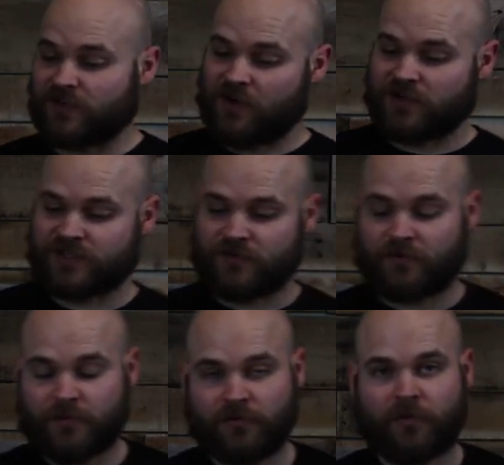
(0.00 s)
is also
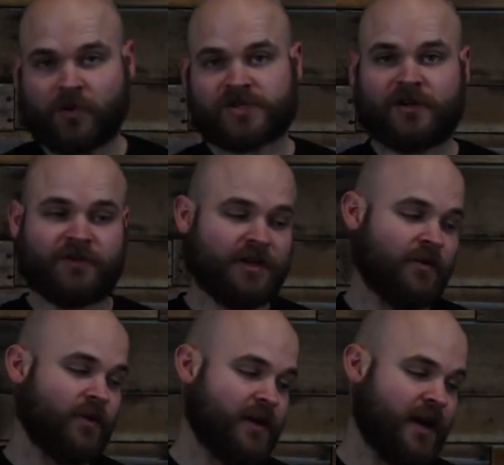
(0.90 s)
removable, so if you
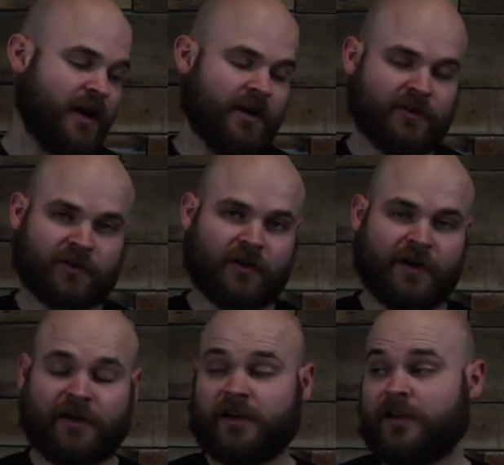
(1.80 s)
didn't want to carry the
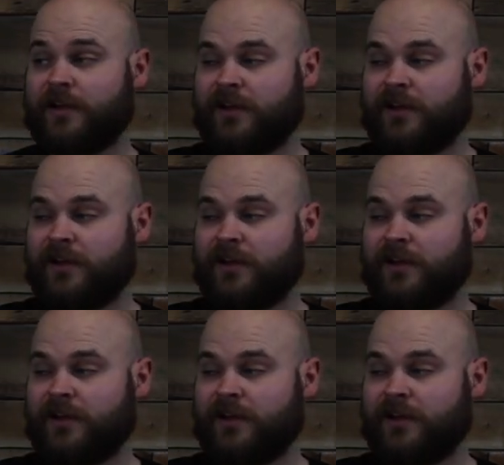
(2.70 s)
crank,